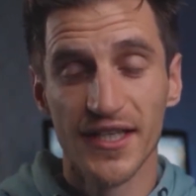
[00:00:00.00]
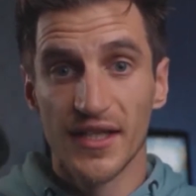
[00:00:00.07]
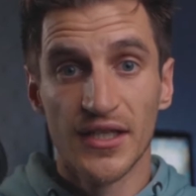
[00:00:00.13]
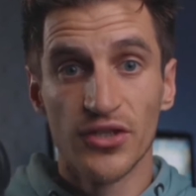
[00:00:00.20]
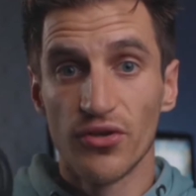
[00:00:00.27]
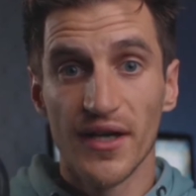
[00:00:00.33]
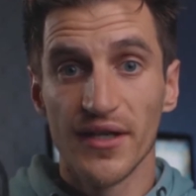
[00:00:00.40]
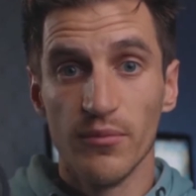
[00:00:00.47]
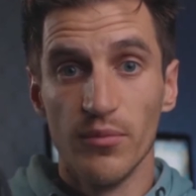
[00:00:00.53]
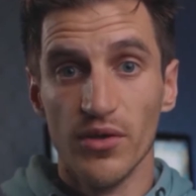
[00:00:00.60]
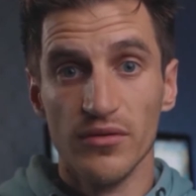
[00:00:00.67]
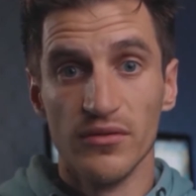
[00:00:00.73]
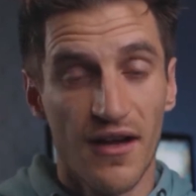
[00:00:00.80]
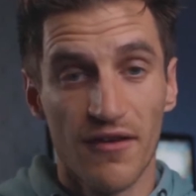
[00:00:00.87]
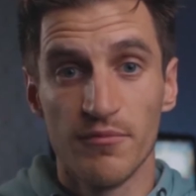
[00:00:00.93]

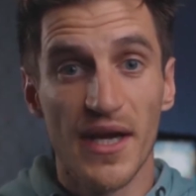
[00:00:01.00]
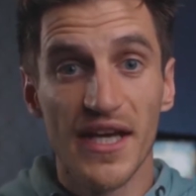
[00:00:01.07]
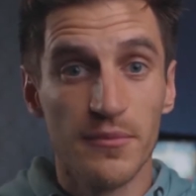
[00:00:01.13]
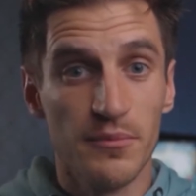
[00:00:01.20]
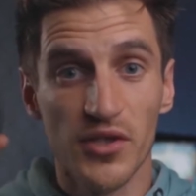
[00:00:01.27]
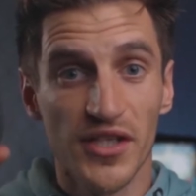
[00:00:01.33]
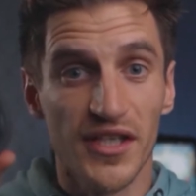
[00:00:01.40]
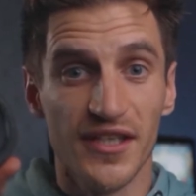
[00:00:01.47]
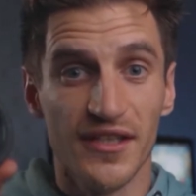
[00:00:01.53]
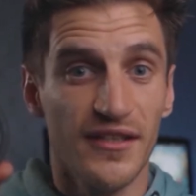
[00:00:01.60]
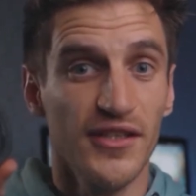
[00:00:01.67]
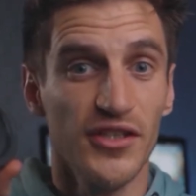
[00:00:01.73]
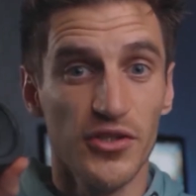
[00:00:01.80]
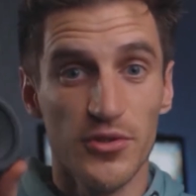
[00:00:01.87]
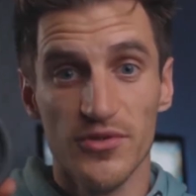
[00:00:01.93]
Incredible. I've made money
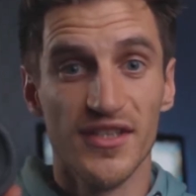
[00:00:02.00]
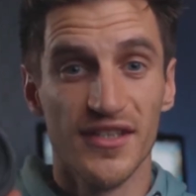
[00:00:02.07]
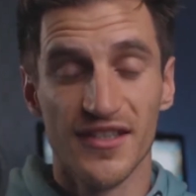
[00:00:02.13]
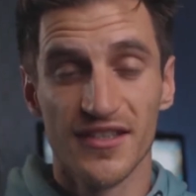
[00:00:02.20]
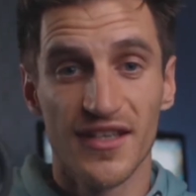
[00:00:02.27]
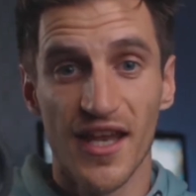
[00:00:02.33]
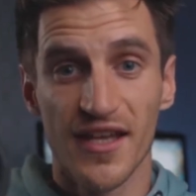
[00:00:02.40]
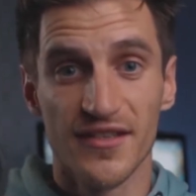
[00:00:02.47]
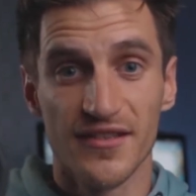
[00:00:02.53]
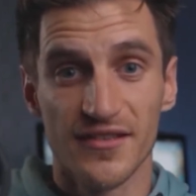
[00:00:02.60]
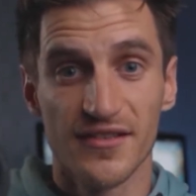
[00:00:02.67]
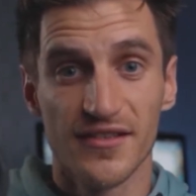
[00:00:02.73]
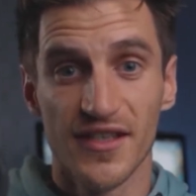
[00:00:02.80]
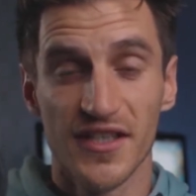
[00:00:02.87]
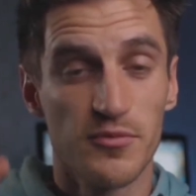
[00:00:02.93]
using this
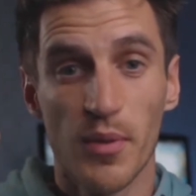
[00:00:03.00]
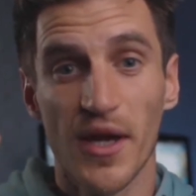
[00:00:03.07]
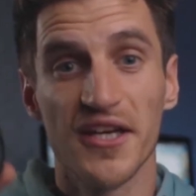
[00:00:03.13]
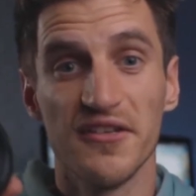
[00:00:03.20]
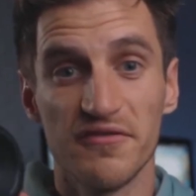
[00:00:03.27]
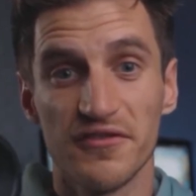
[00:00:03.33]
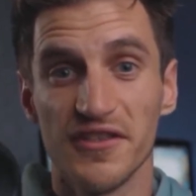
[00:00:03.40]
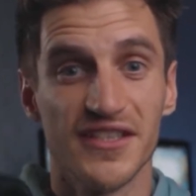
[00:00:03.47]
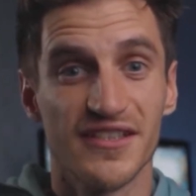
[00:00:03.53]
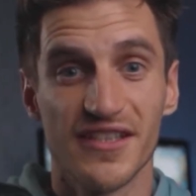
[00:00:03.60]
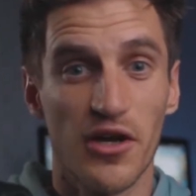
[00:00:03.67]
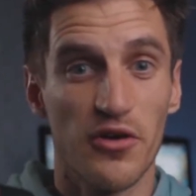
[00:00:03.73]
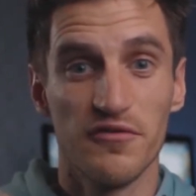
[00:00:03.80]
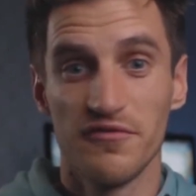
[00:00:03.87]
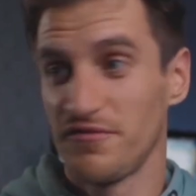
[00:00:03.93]
lens. It's paid for
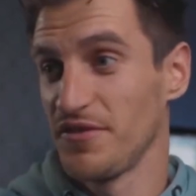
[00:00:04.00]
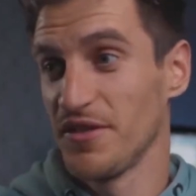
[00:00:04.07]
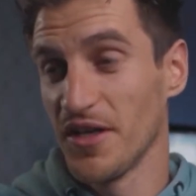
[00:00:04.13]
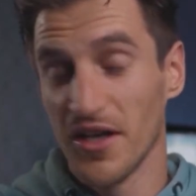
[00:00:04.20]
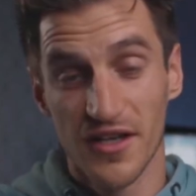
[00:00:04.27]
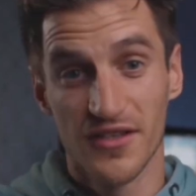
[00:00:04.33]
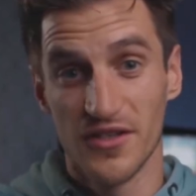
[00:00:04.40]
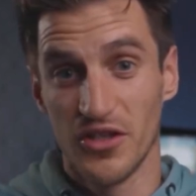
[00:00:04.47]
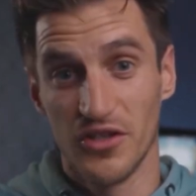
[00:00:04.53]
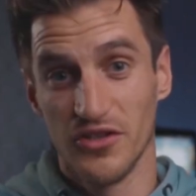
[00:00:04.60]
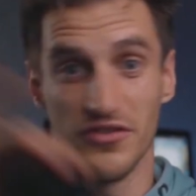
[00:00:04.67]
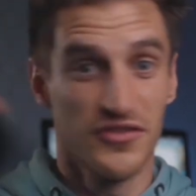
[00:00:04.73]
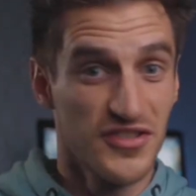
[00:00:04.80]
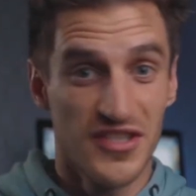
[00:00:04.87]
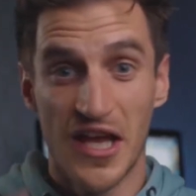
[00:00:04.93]
itself
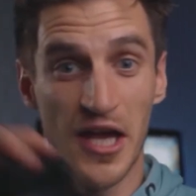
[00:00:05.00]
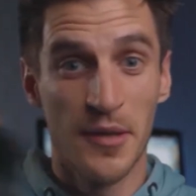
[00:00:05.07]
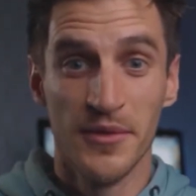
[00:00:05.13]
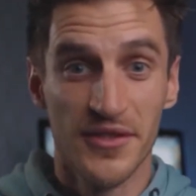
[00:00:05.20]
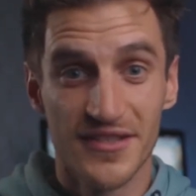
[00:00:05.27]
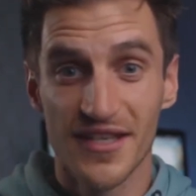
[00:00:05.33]
time and